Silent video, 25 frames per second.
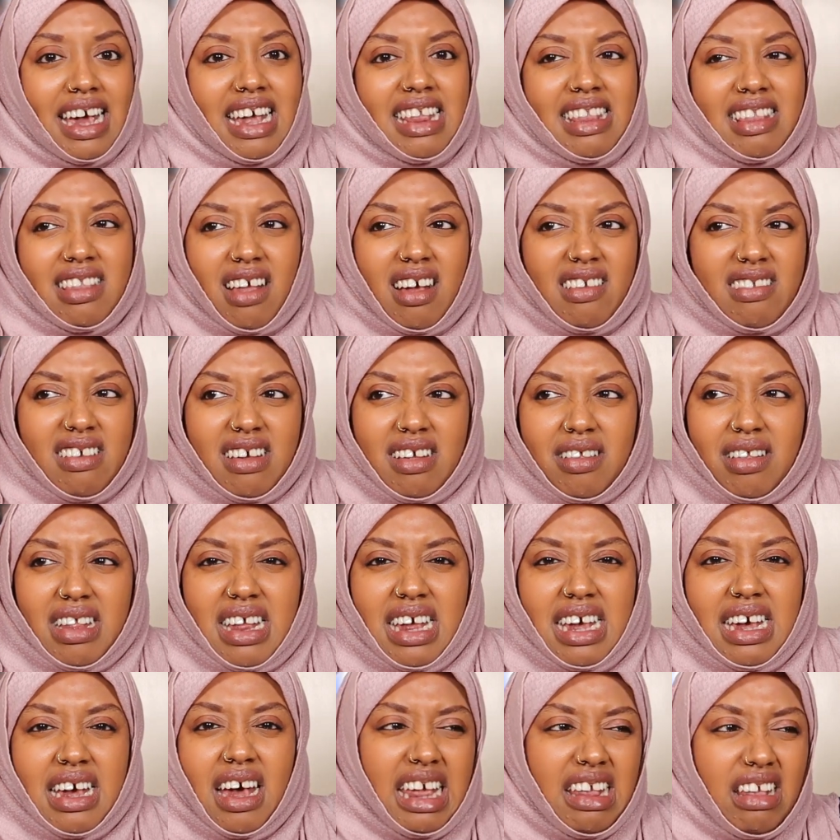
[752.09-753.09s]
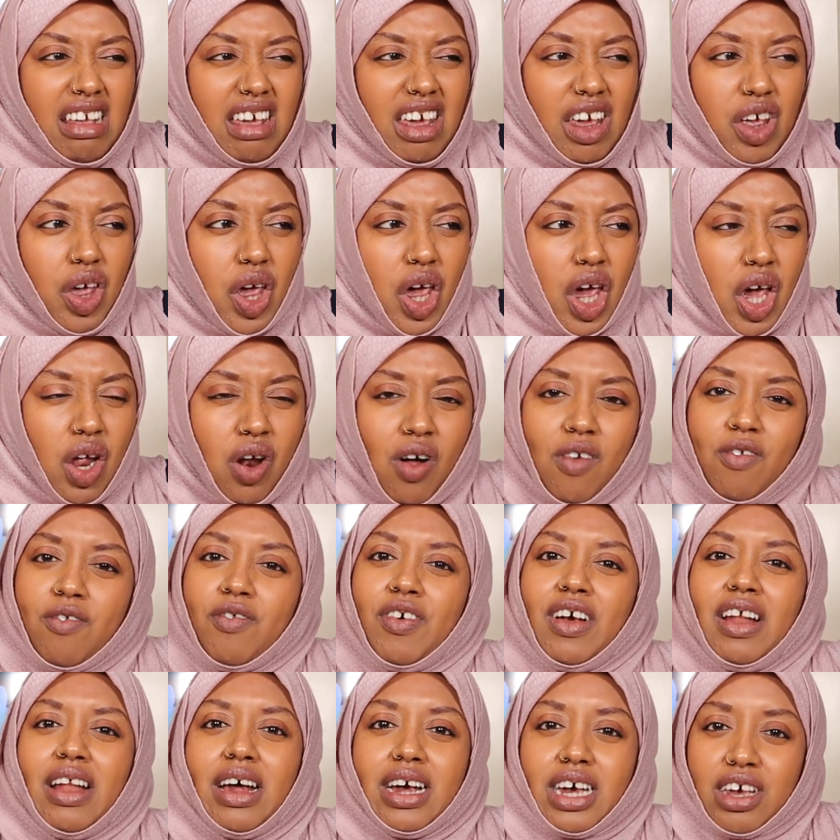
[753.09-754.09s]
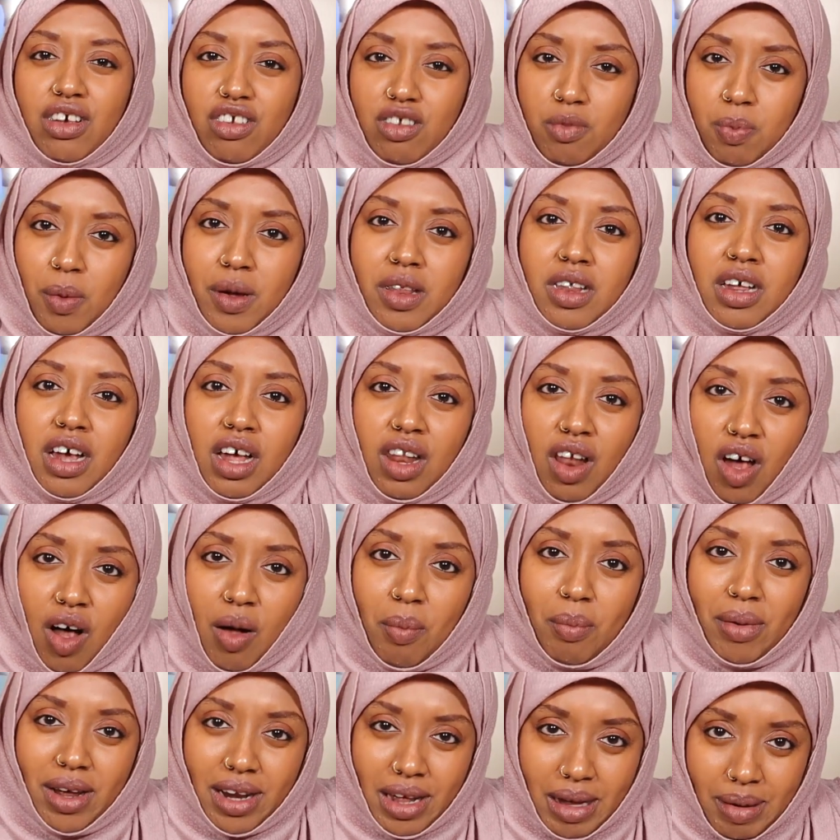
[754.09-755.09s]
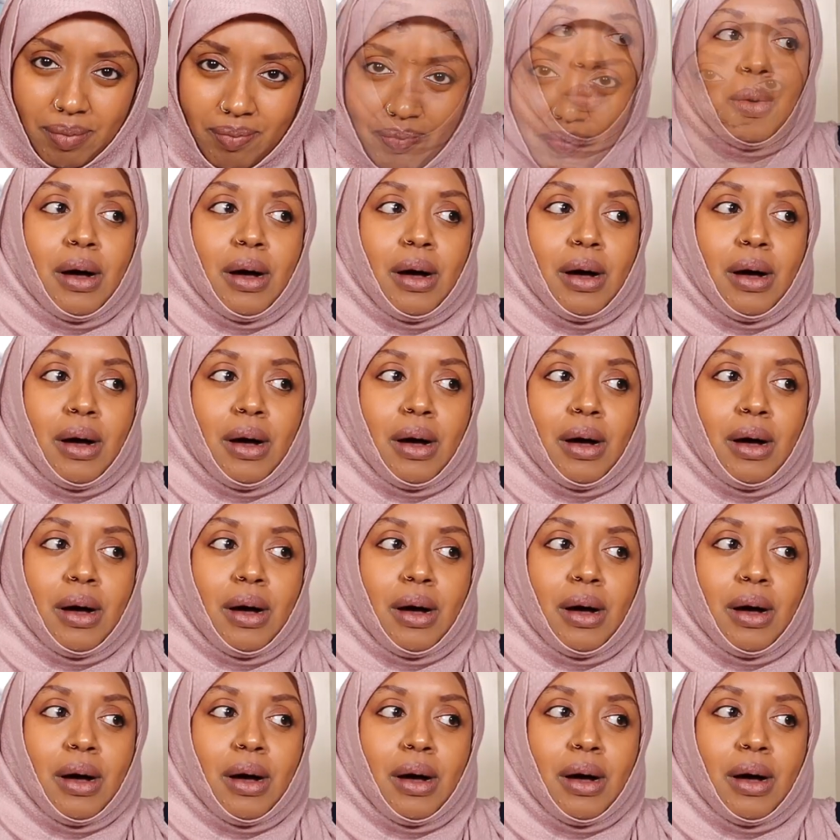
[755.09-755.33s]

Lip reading: It doesn't, you don't feel like you're spending a lot of money.